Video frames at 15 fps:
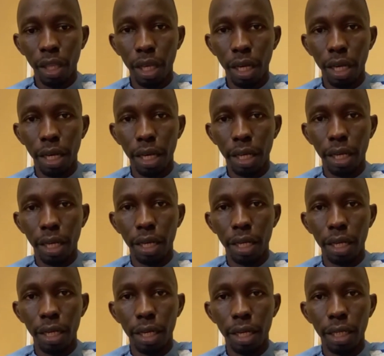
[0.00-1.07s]
and
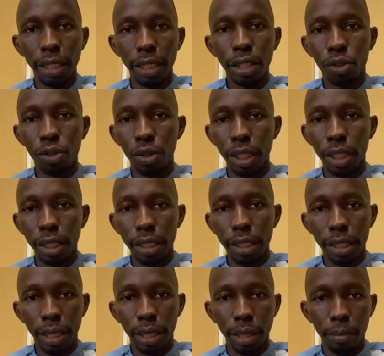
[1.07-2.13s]
listen to this
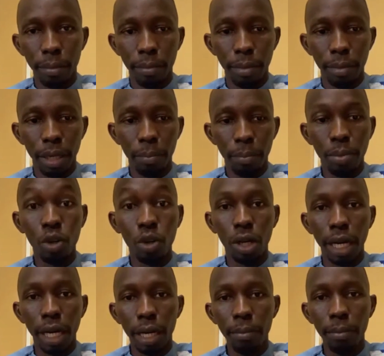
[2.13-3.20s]

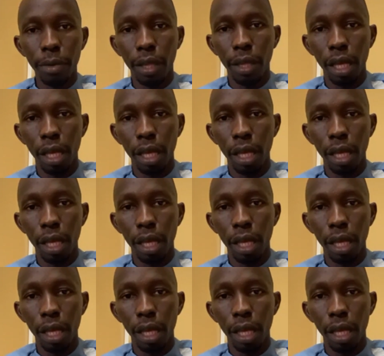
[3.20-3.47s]
program.